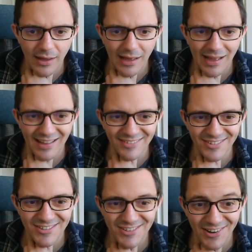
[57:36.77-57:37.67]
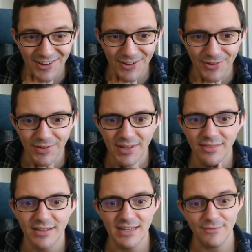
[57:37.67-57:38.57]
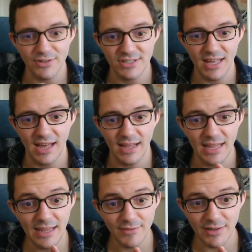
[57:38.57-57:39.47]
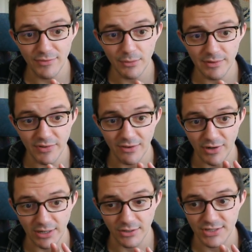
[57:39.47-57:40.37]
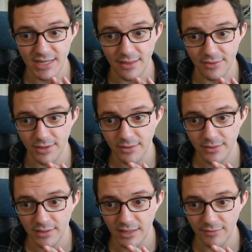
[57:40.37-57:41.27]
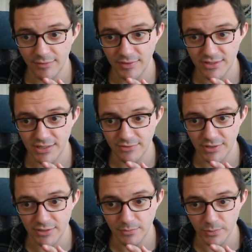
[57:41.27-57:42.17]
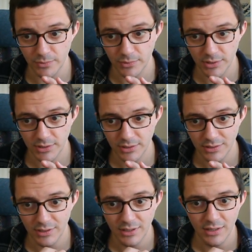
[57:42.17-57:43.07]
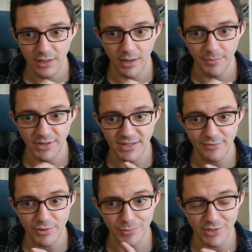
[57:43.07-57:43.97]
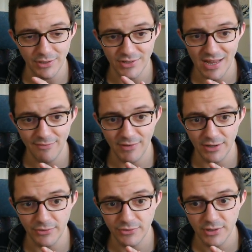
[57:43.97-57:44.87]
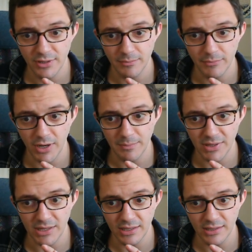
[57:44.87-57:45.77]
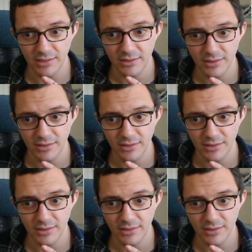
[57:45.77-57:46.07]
and so the difference there, even if u and v are very close together, even if this thing's very small, the difference between those f values might be